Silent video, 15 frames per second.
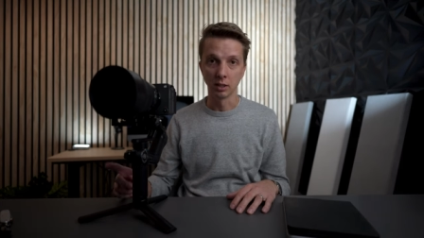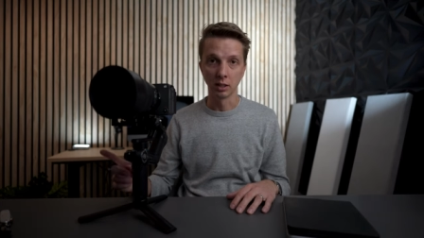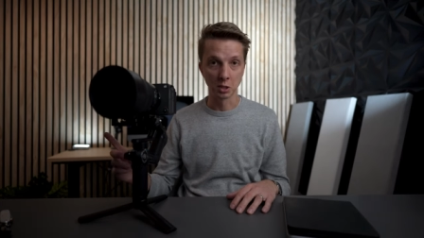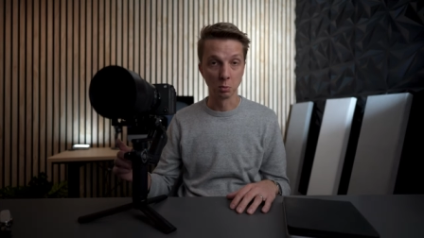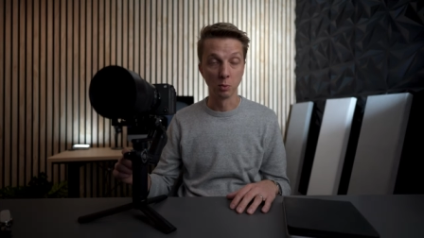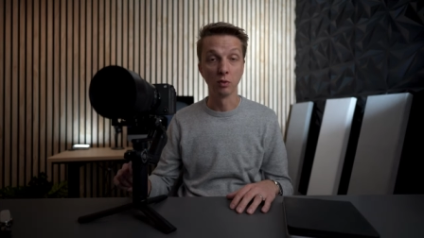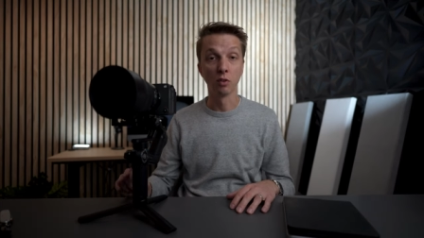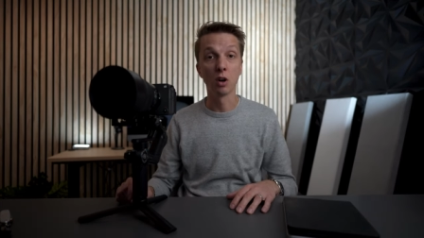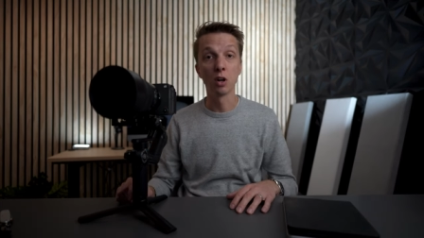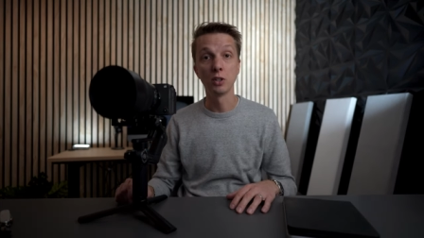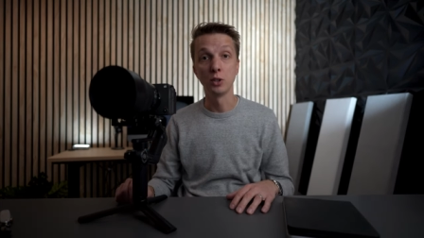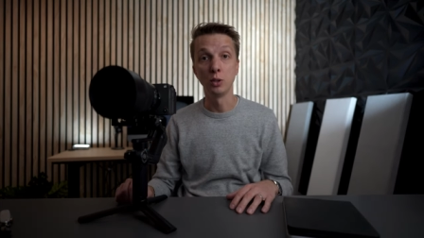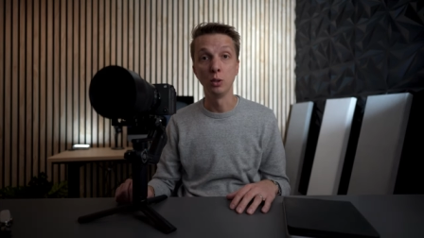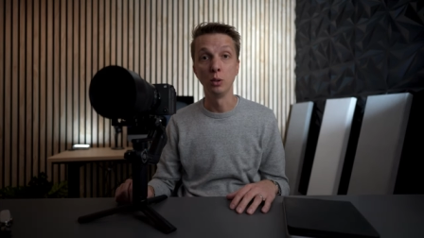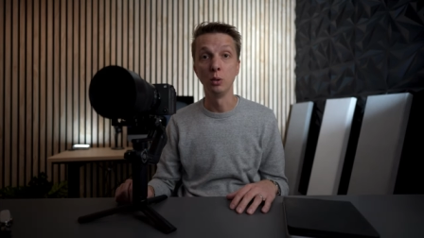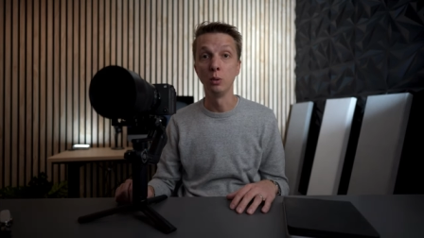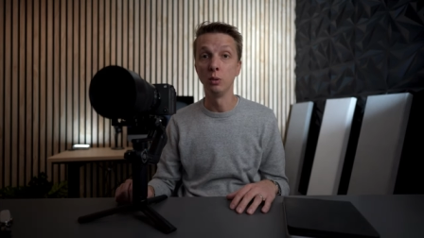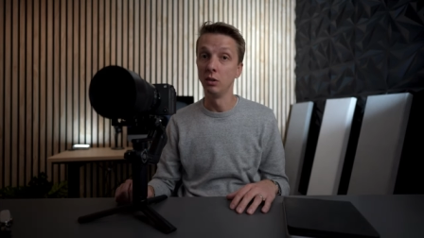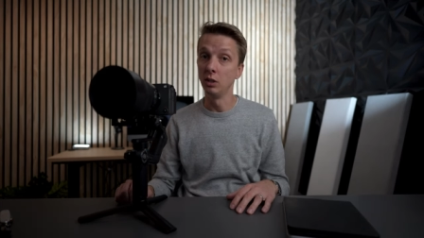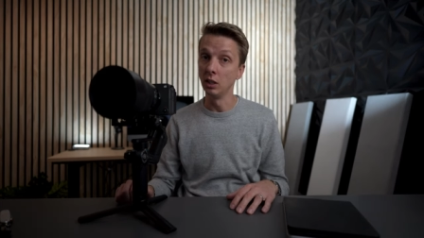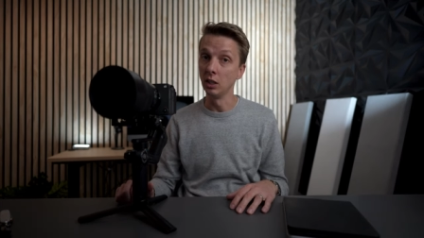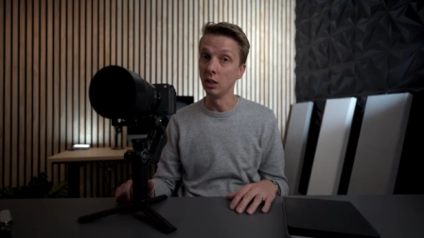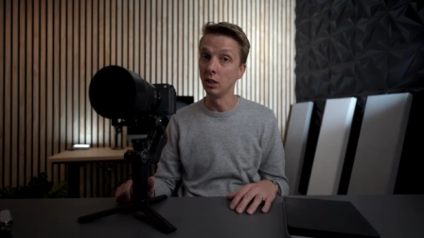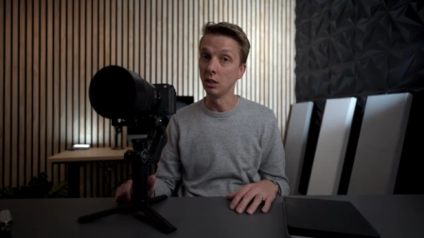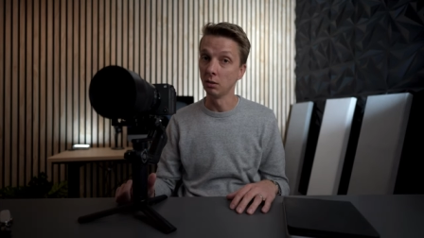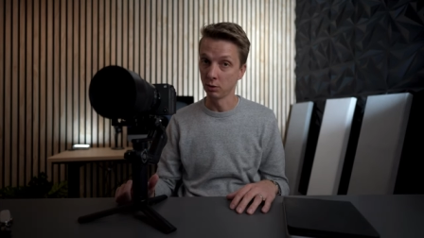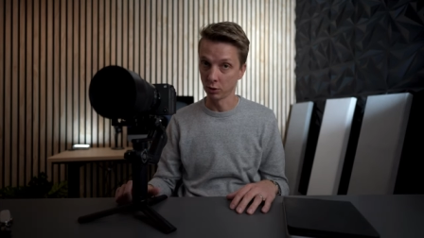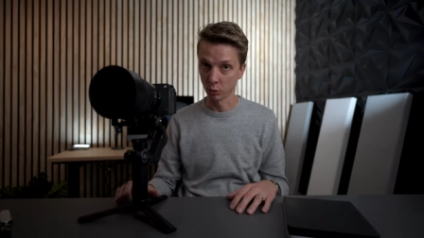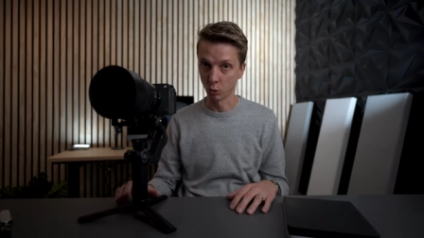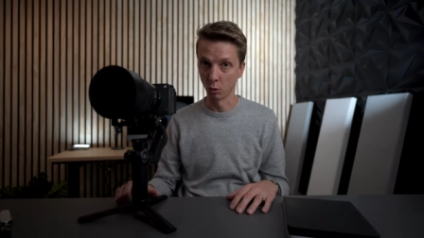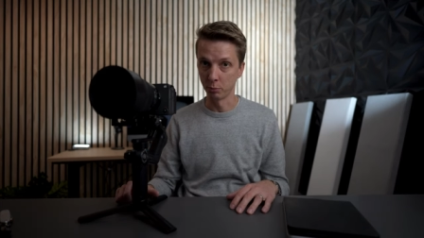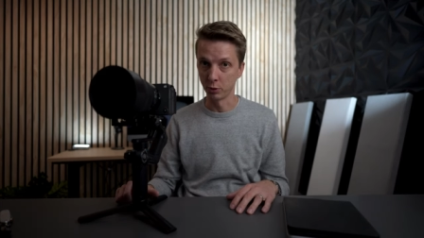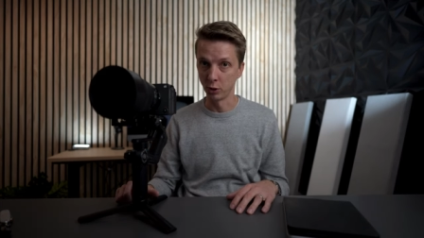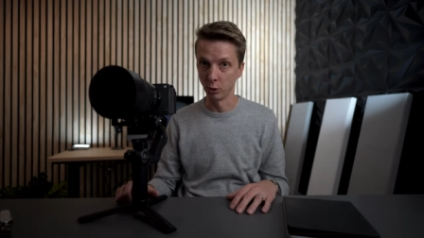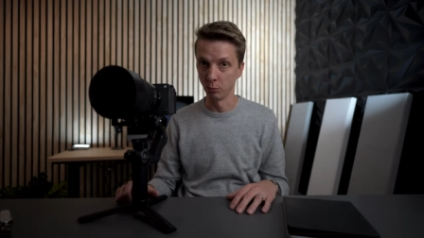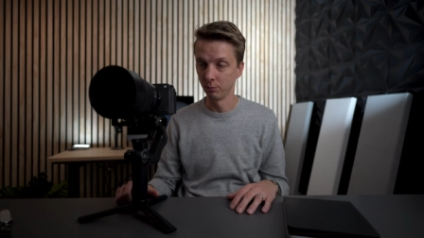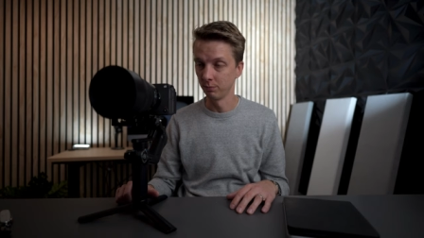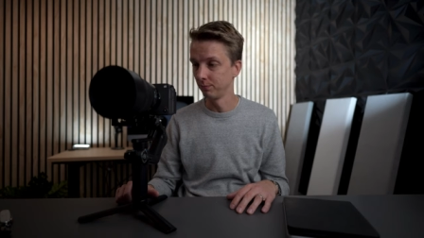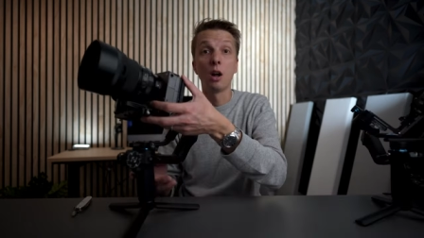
Let's move on to the Scorp 2.